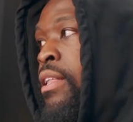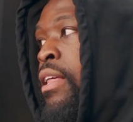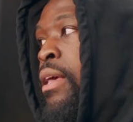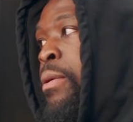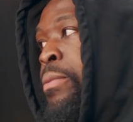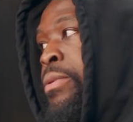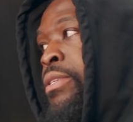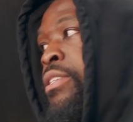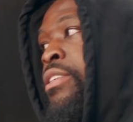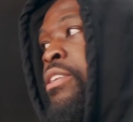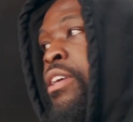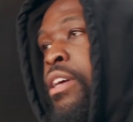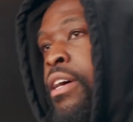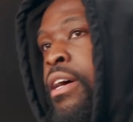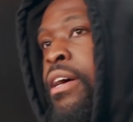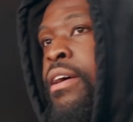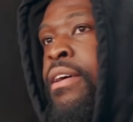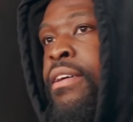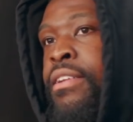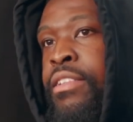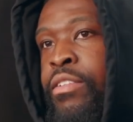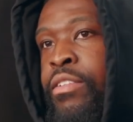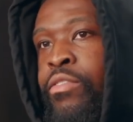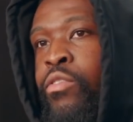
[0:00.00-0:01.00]
He was
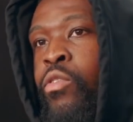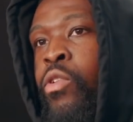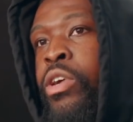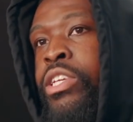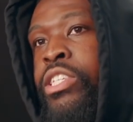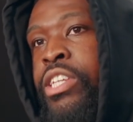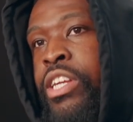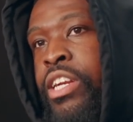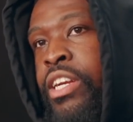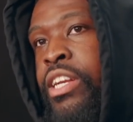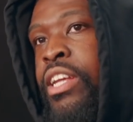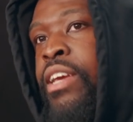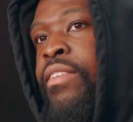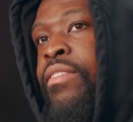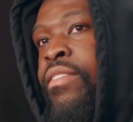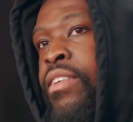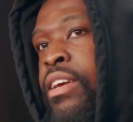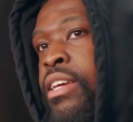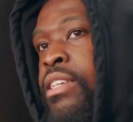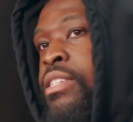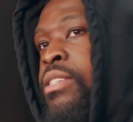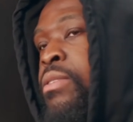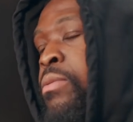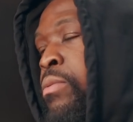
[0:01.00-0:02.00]
the voice of the
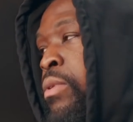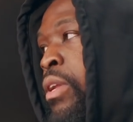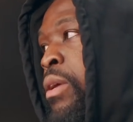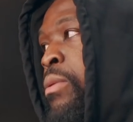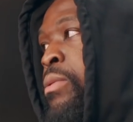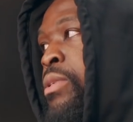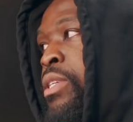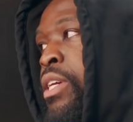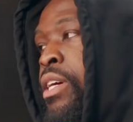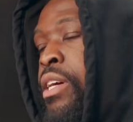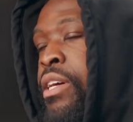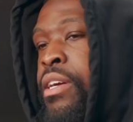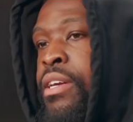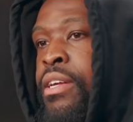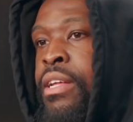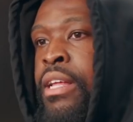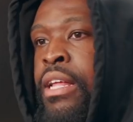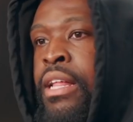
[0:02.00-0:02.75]
defense when he was here.